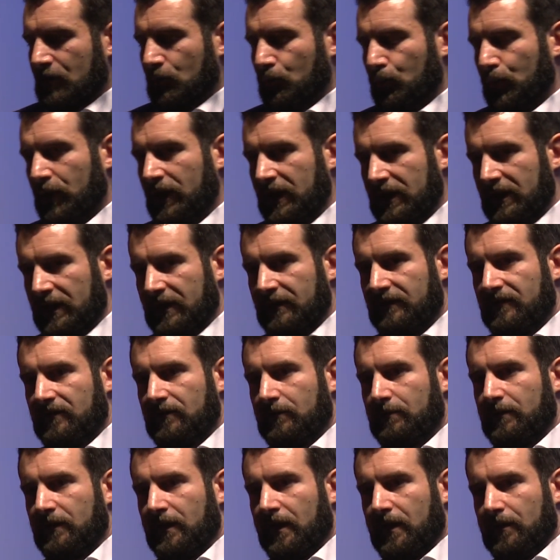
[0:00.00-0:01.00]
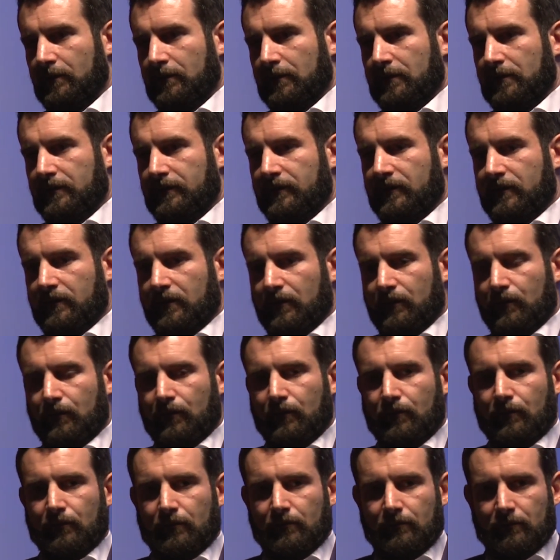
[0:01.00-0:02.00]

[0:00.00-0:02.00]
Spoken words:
we need to be able to